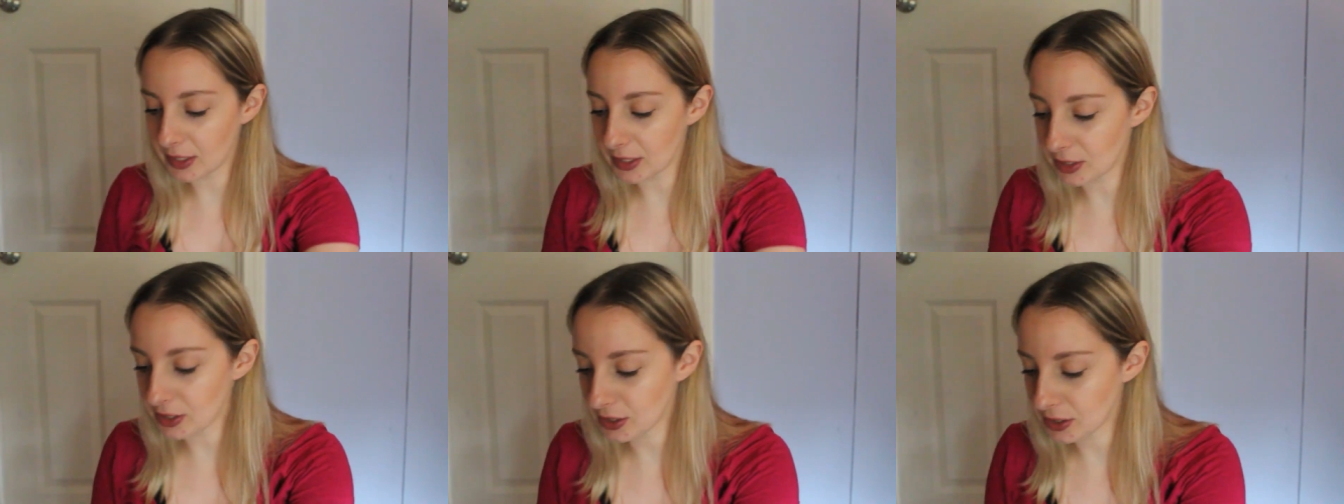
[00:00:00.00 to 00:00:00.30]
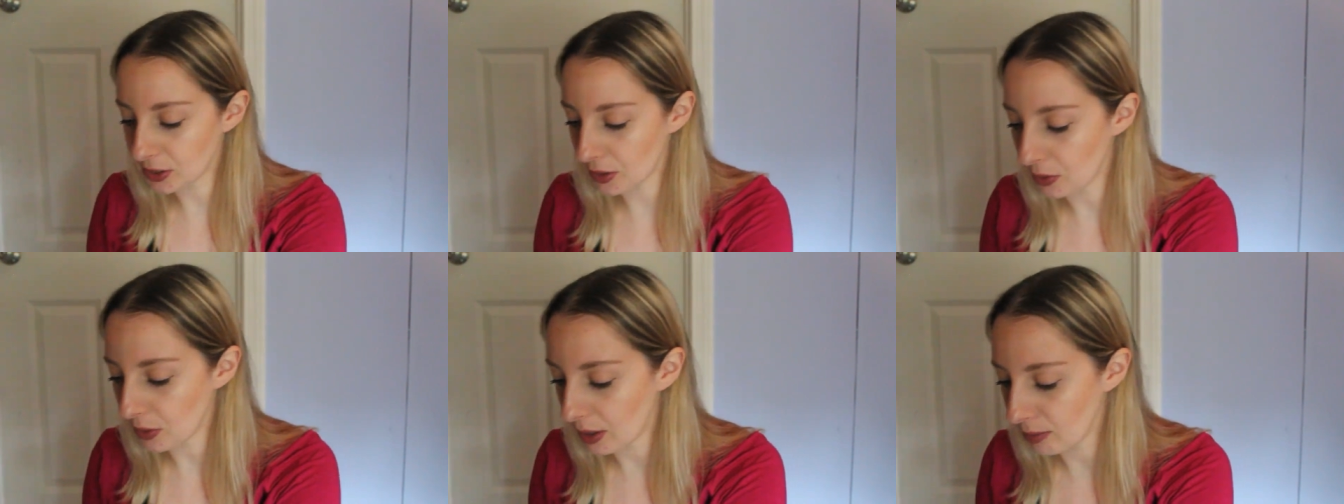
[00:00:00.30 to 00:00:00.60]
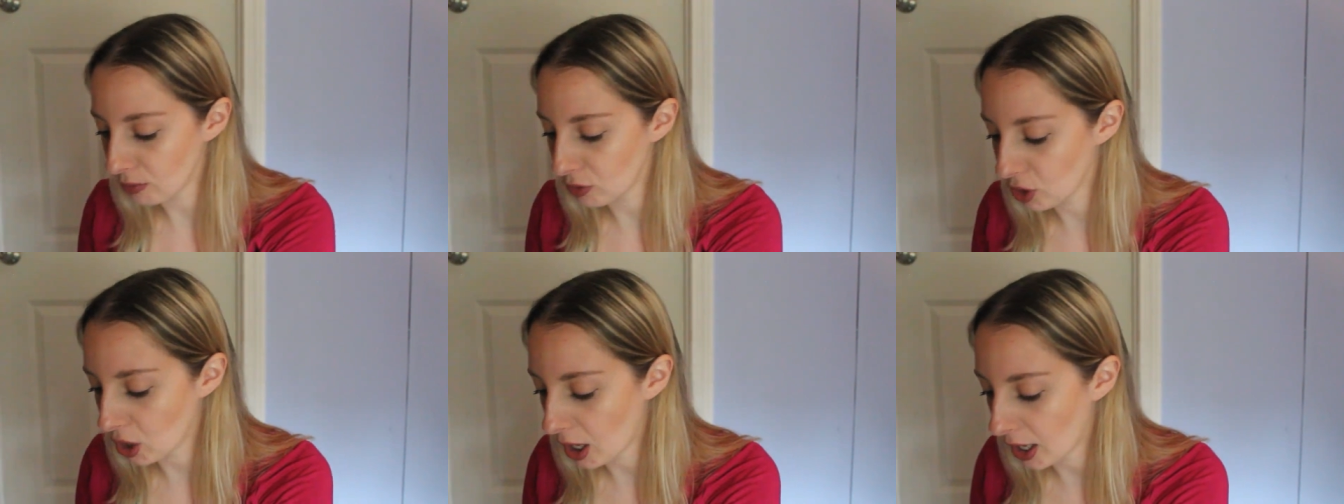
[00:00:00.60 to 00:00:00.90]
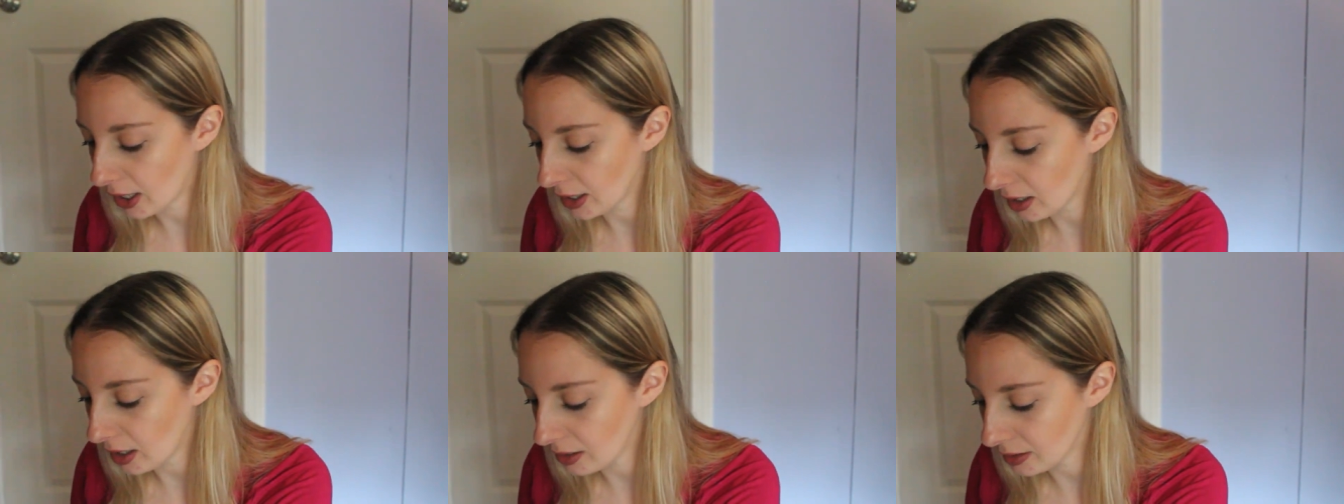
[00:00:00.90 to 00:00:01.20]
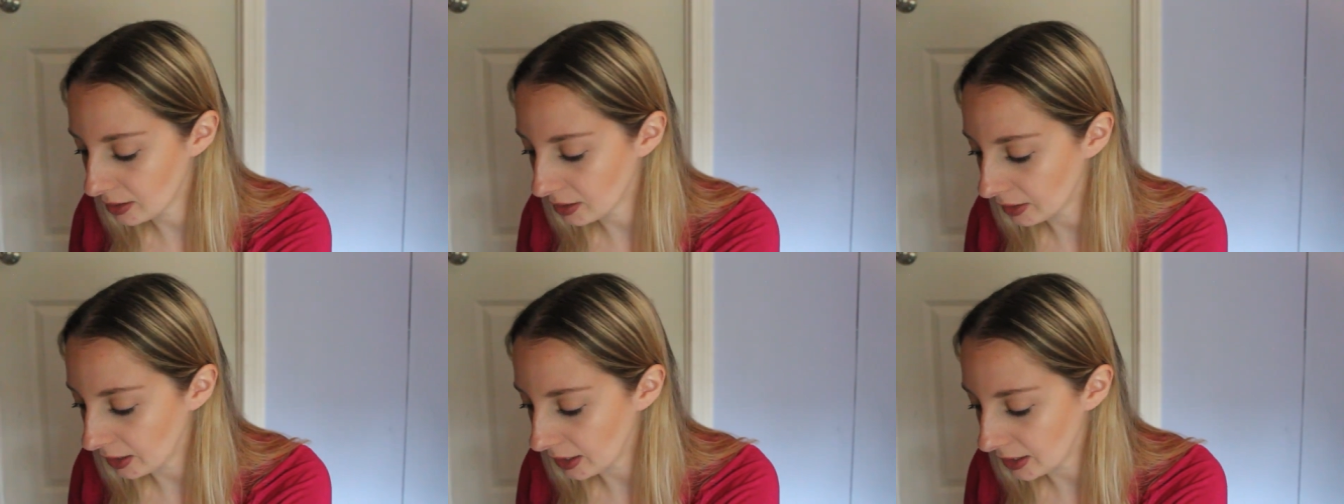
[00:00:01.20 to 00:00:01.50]
this, so I'm trying
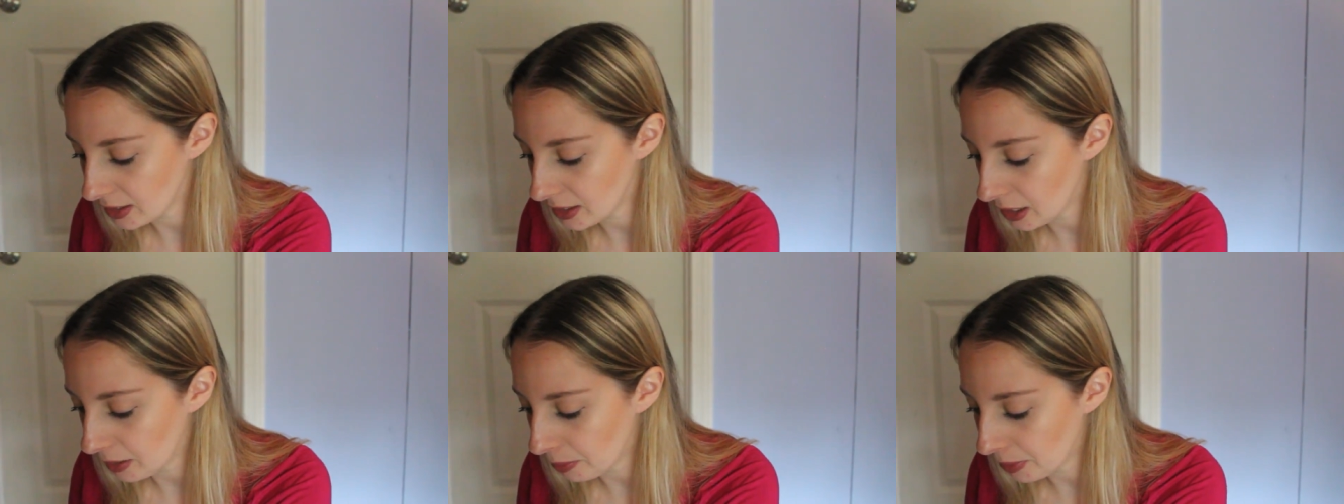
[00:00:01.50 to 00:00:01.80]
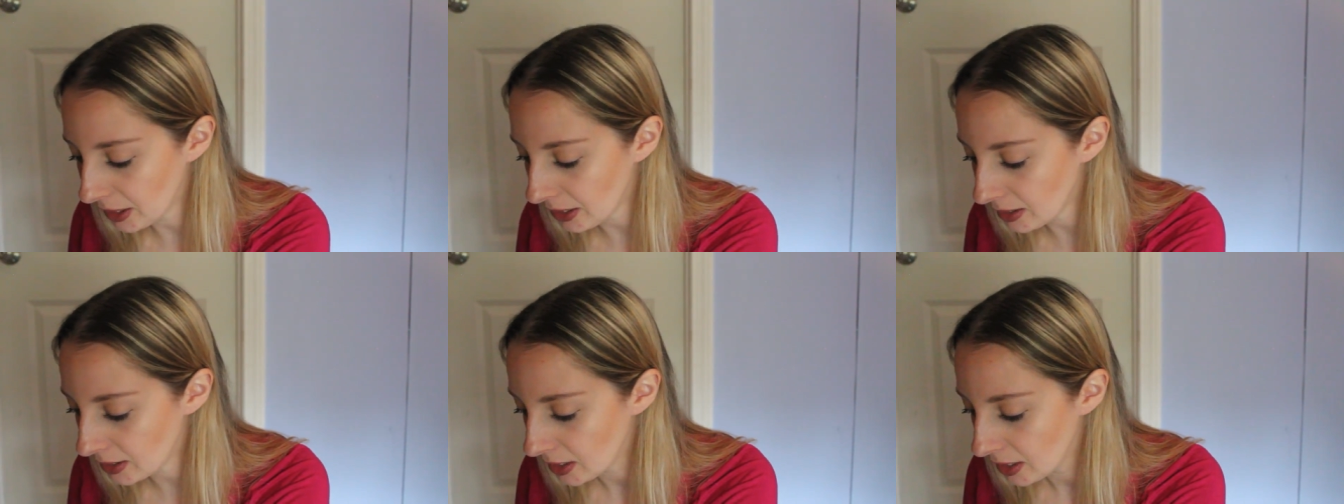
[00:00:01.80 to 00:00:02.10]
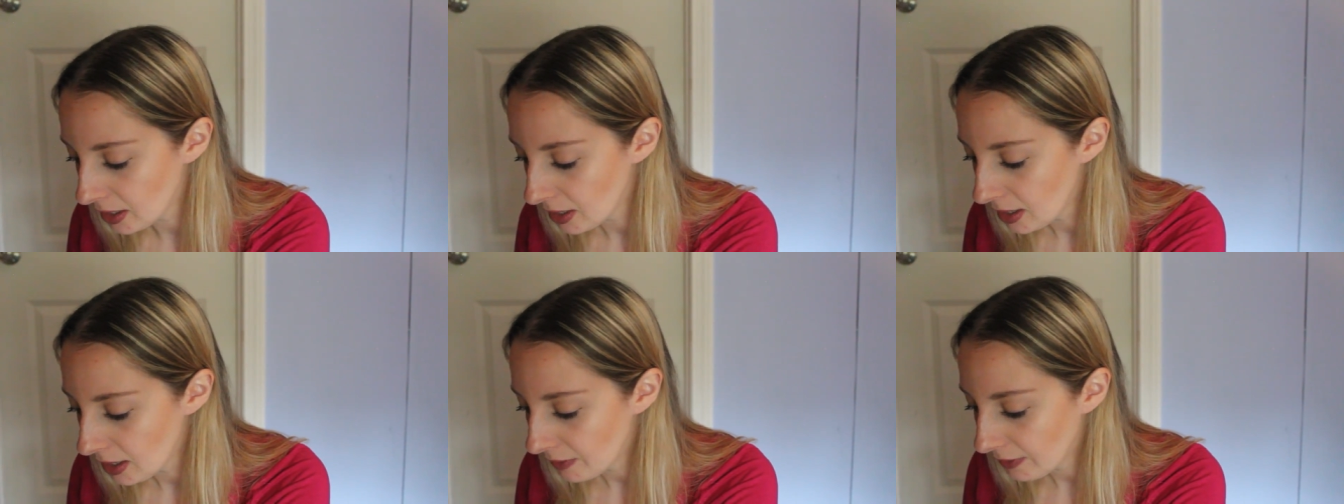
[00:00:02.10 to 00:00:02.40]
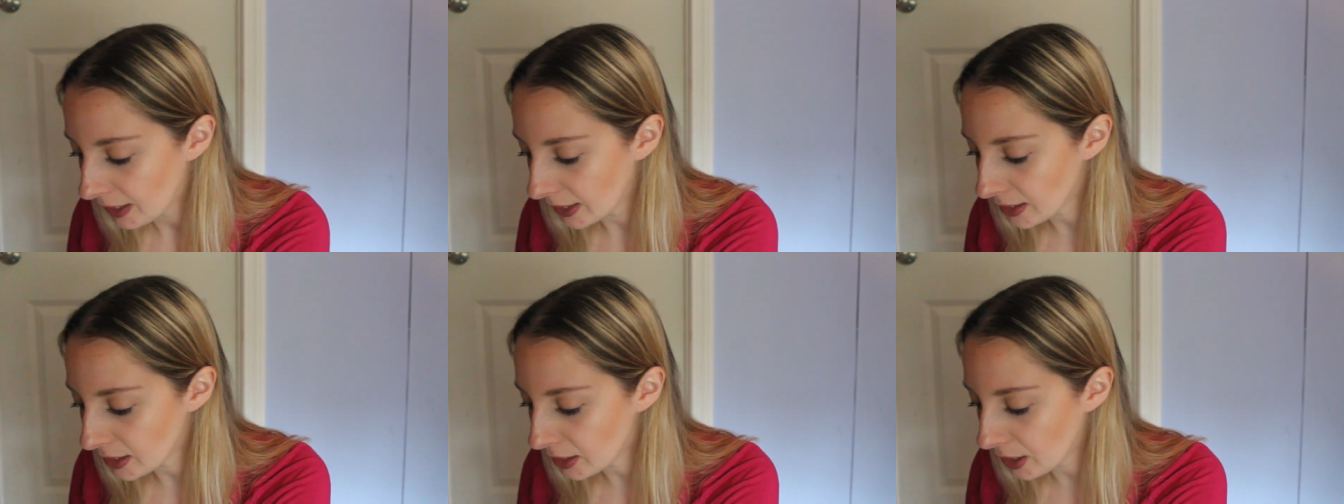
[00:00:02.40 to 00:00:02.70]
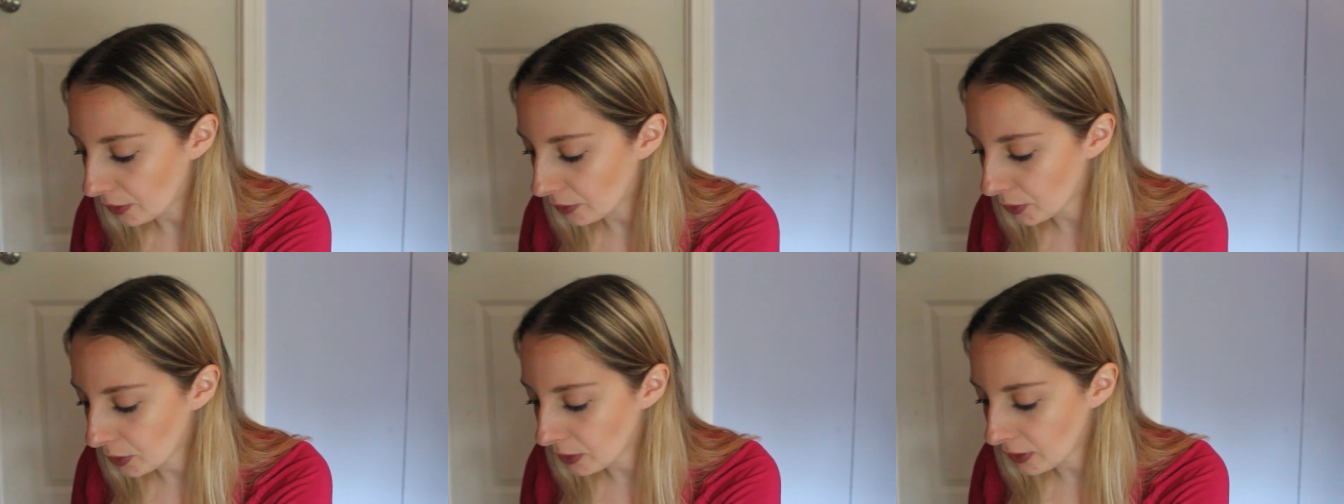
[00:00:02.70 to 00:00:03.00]
not to like tip it. That's
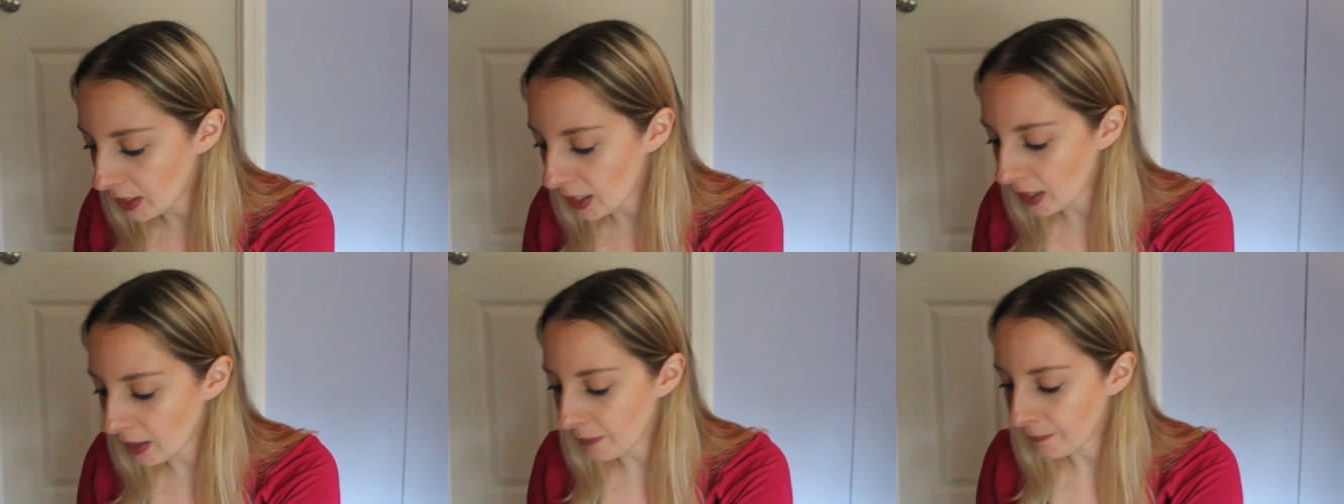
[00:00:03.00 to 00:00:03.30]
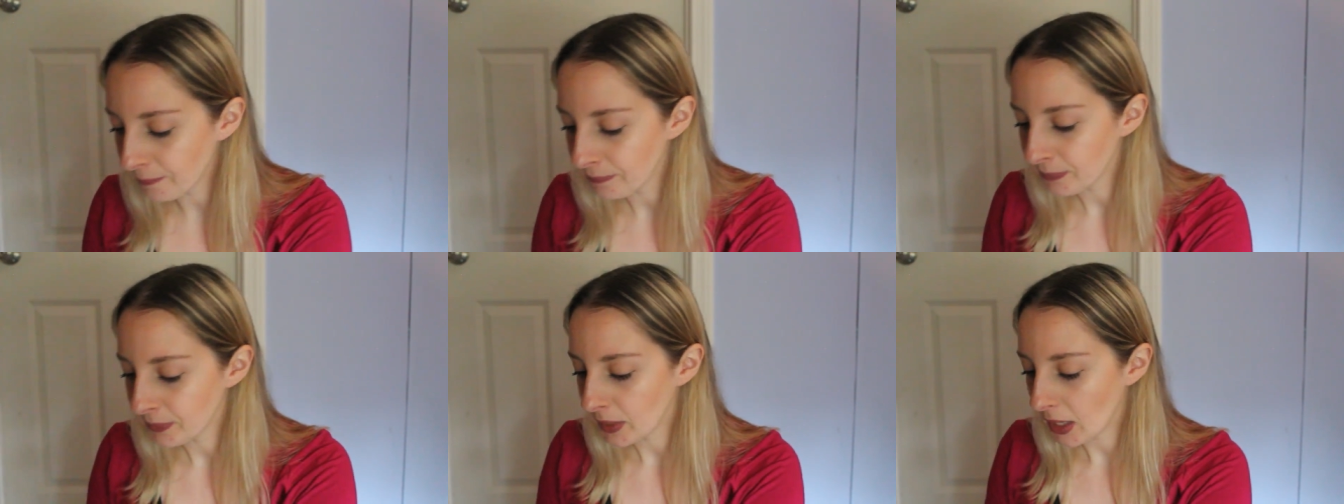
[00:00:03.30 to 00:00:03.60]
another thing.